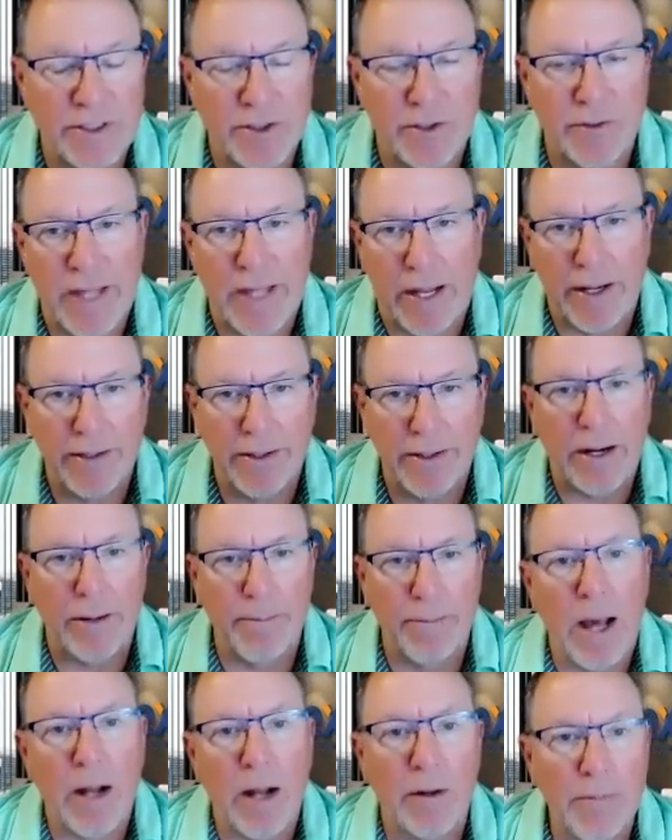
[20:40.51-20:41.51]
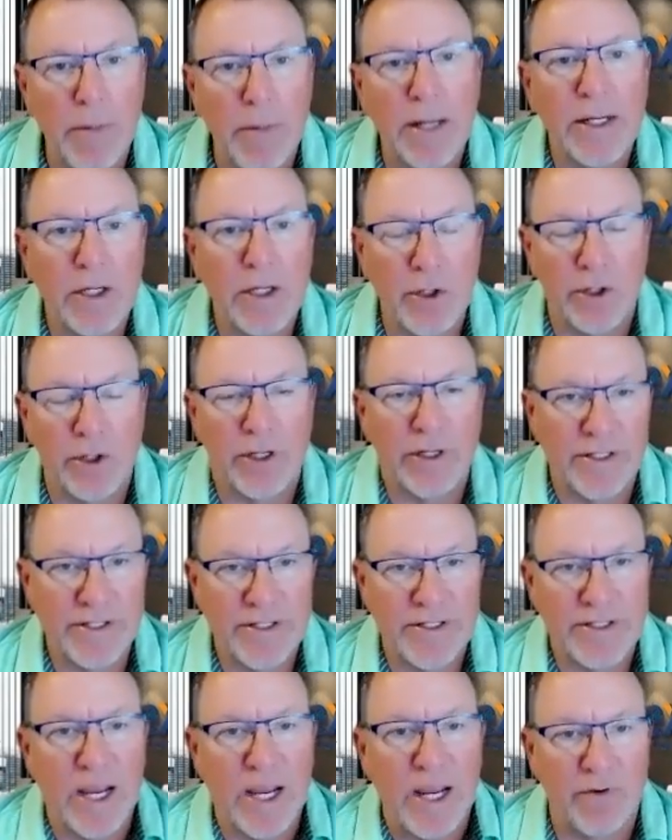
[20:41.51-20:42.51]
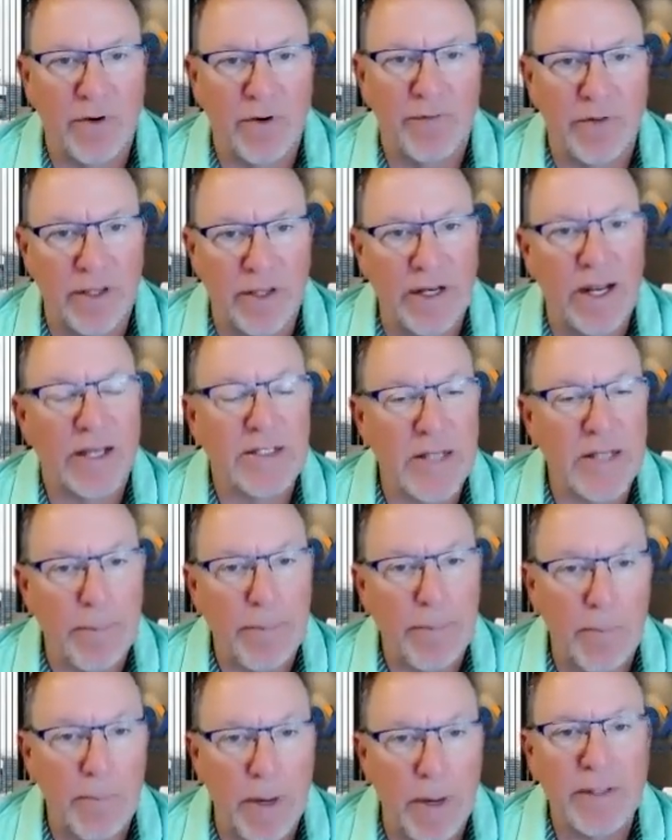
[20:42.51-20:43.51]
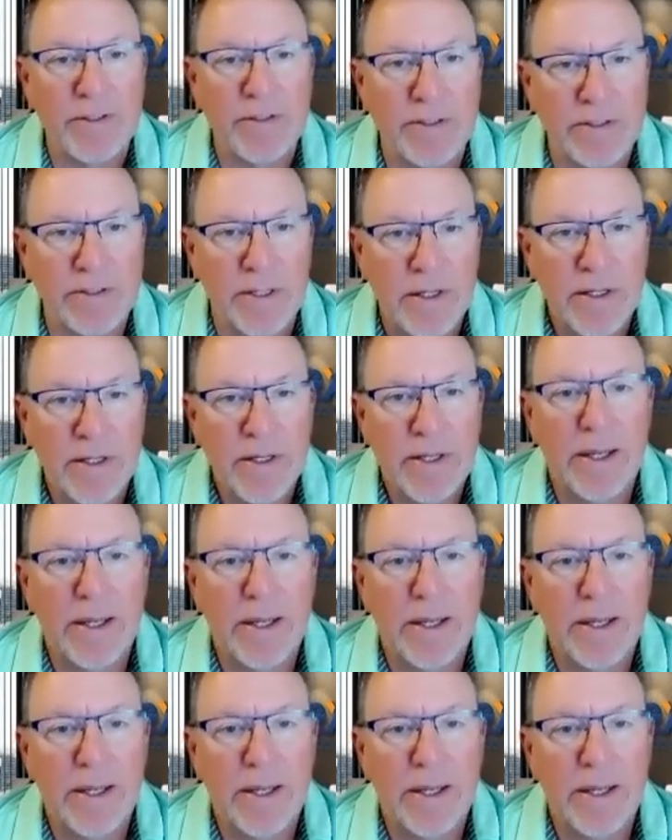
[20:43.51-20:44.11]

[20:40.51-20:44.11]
So that amount of money you're going to save over the next couple months,